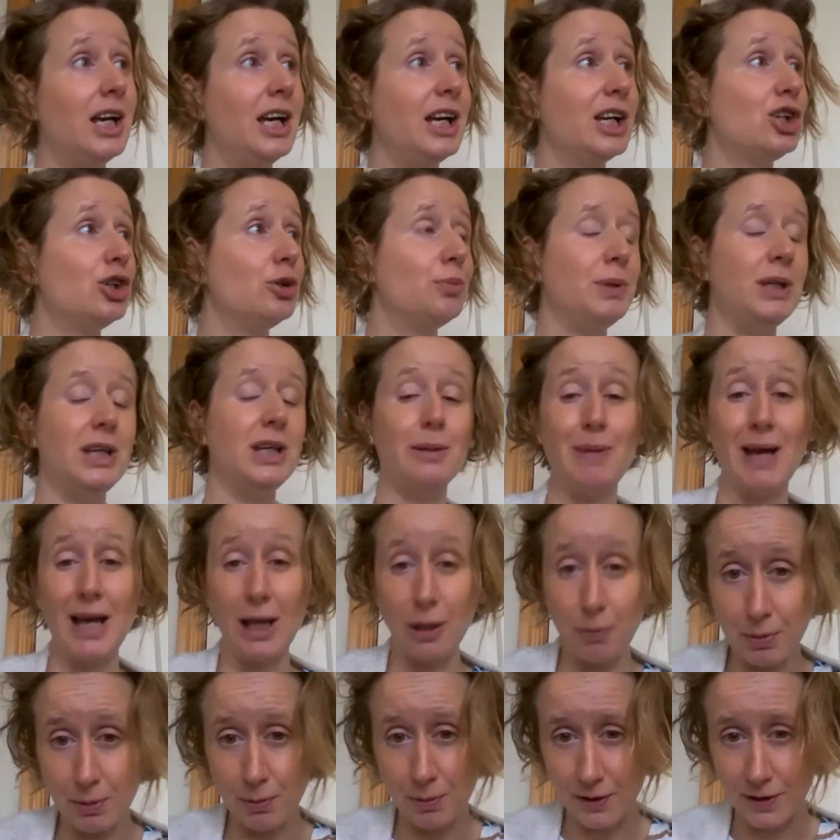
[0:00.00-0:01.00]
It could be him
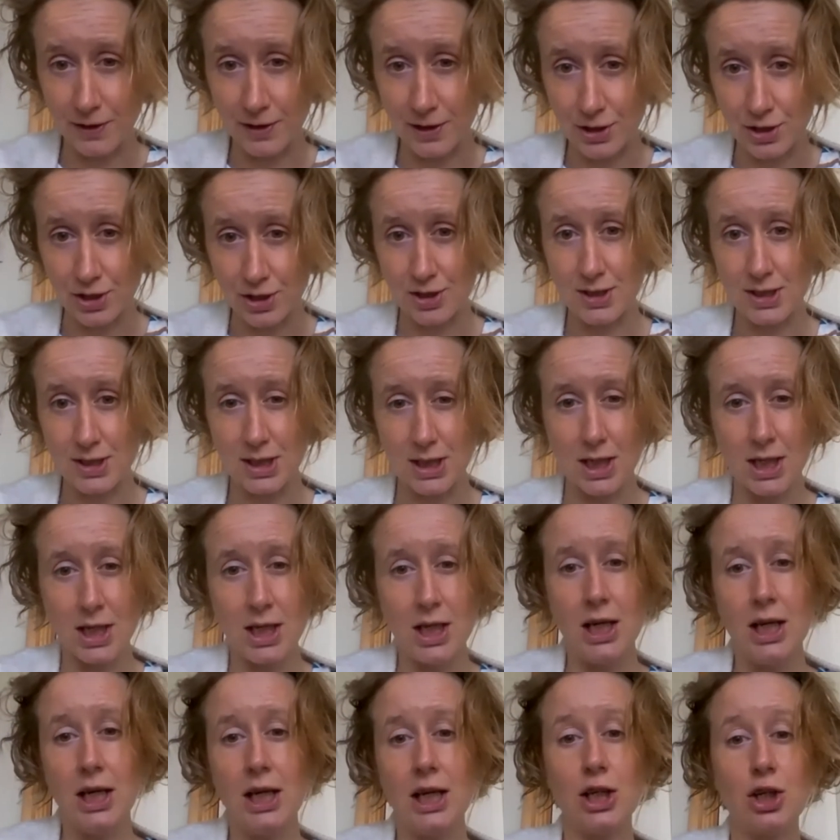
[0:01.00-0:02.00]
helping with the dishes.
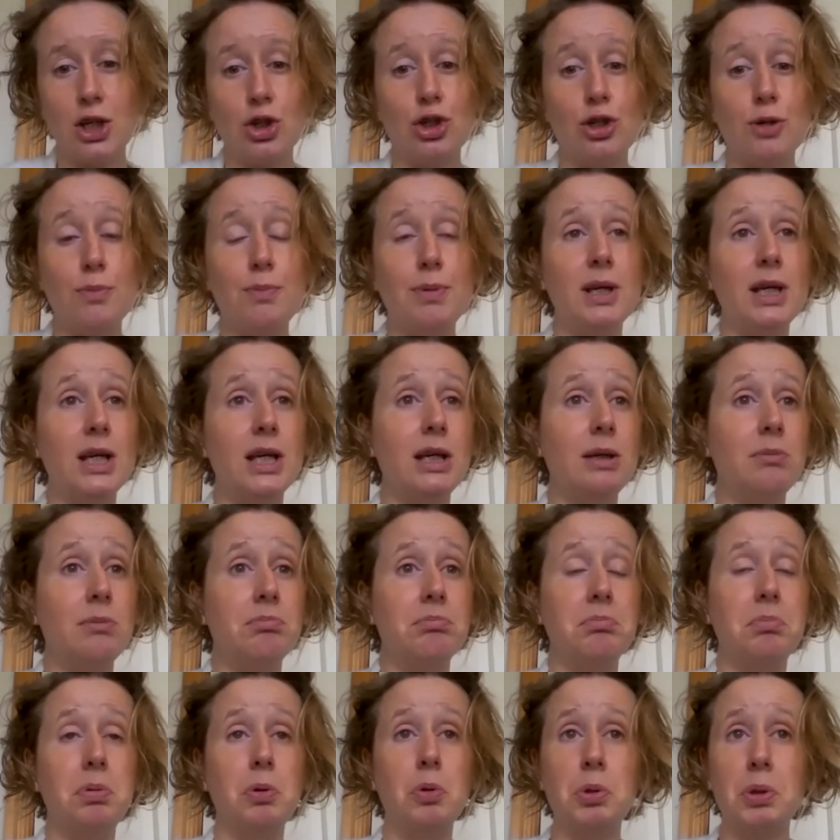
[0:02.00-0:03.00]
It could
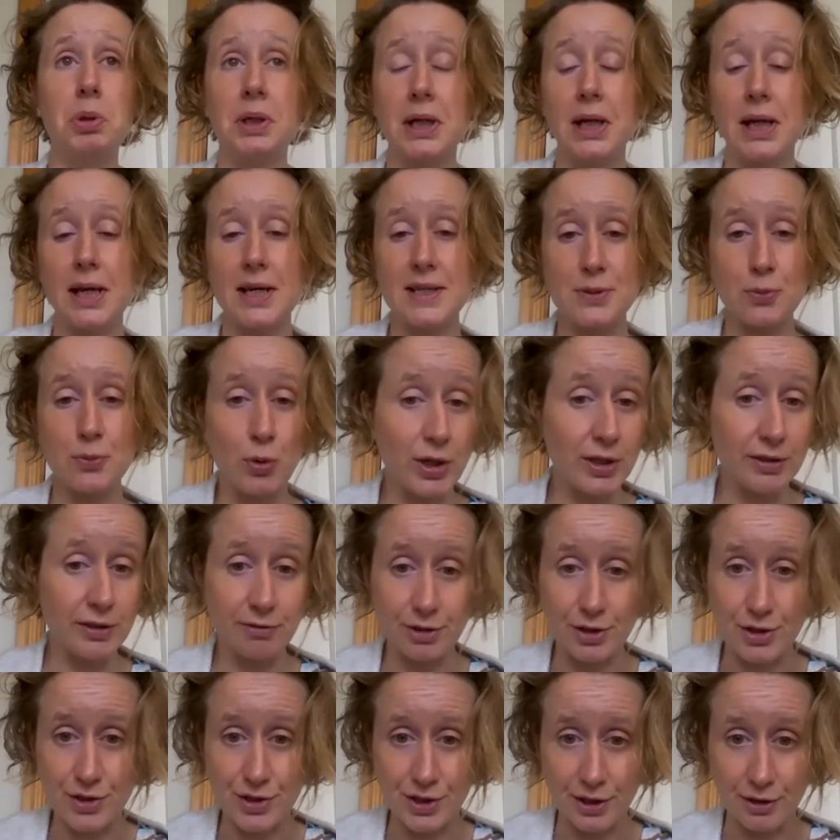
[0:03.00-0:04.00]
be pouring a glass of wine
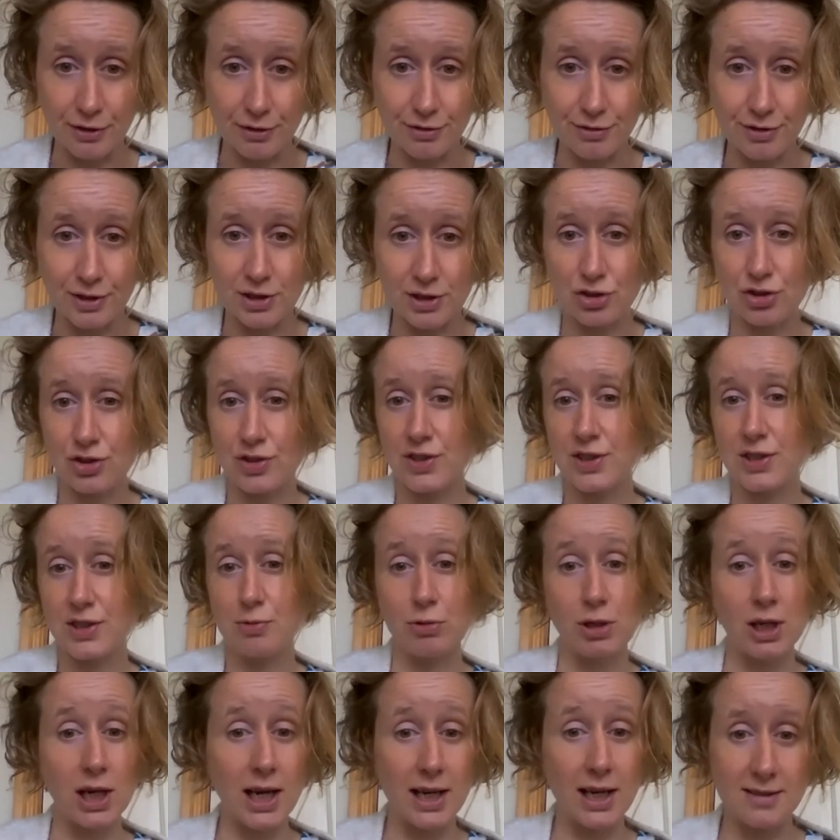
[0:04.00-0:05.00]
for yourself and just
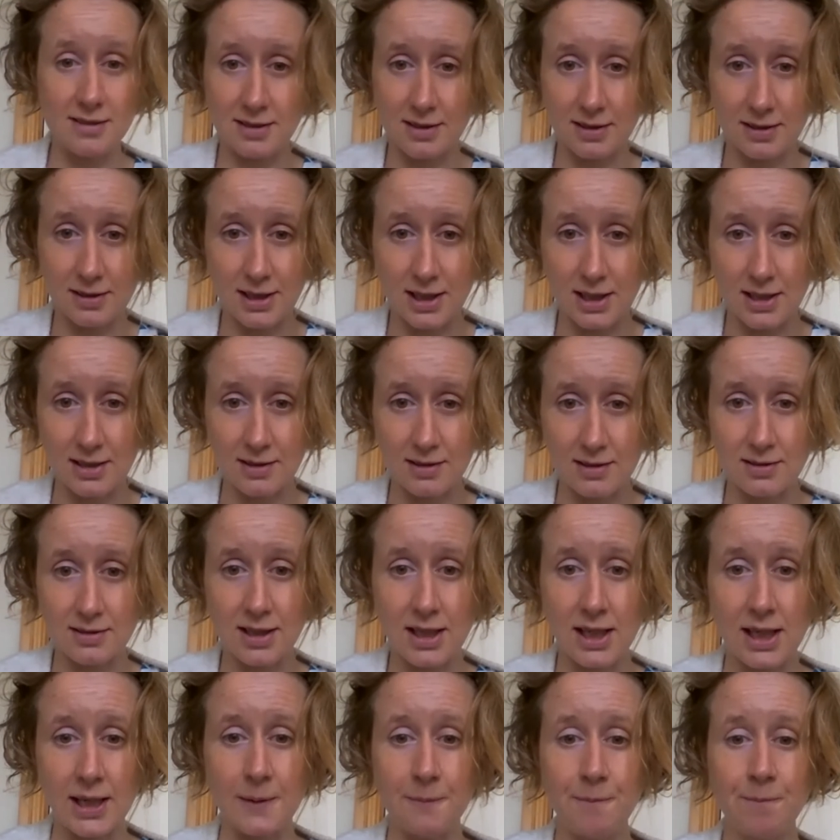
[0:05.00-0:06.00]
relaxing at the end of the
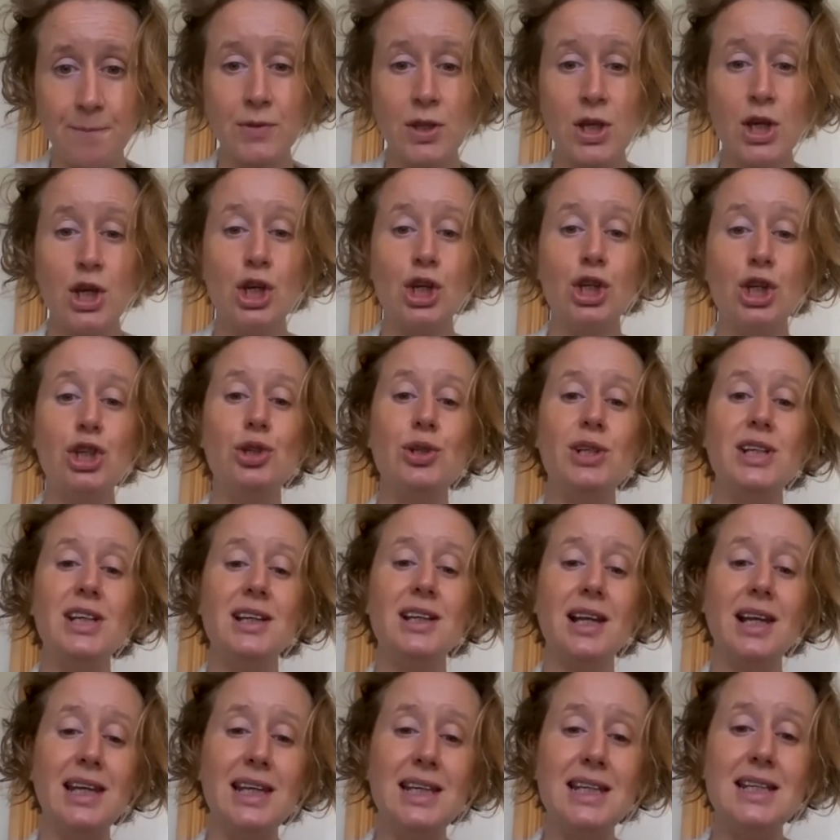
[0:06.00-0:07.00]
day. You need
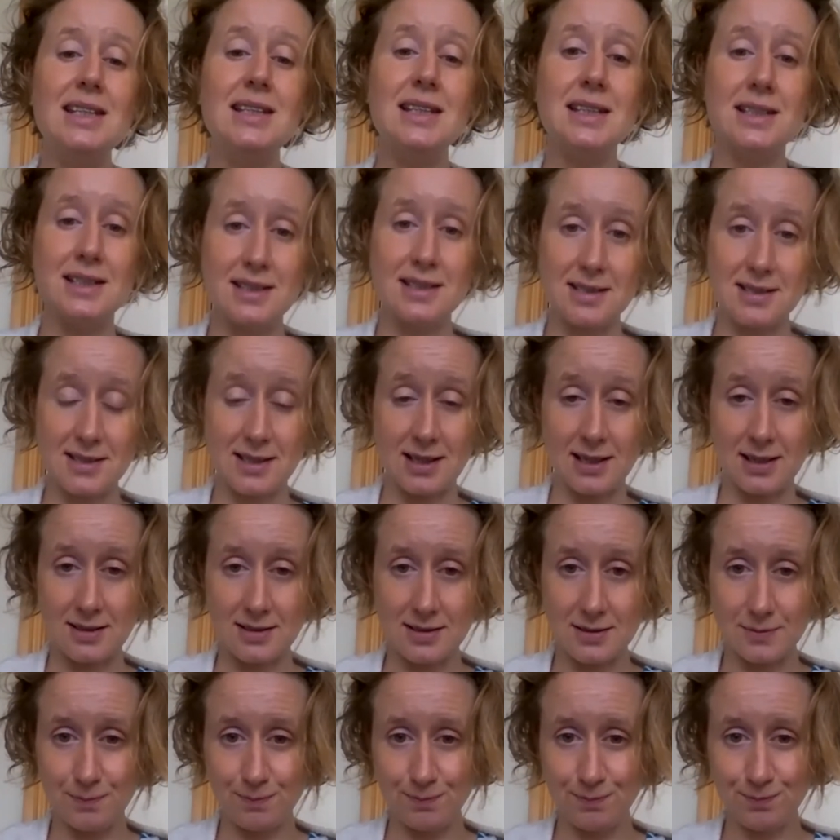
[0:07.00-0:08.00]
a lead into
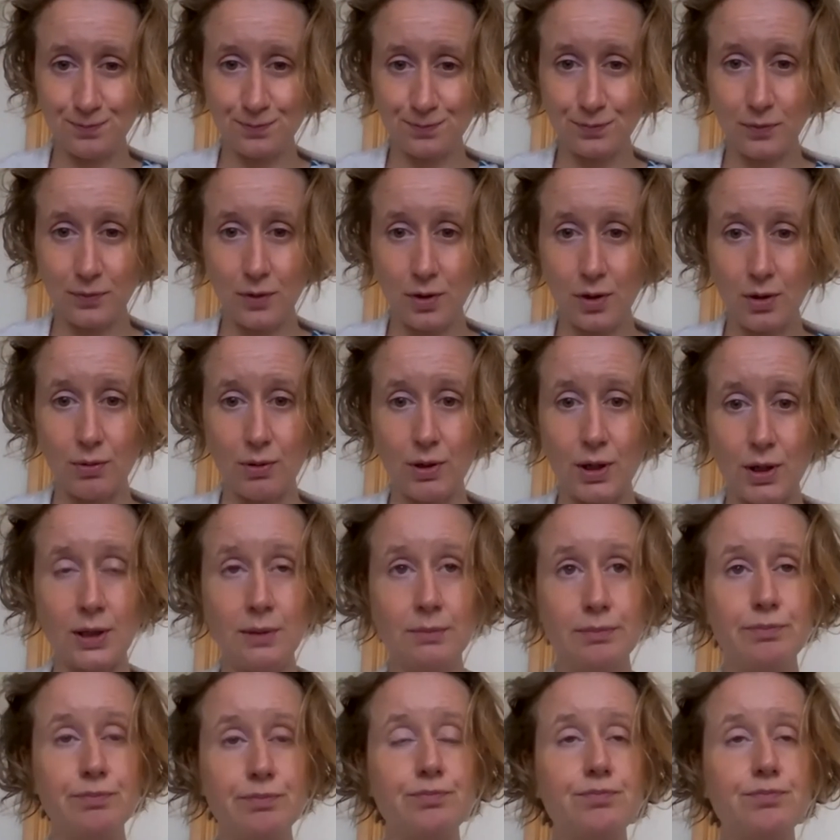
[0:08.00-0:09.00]
sex, okay?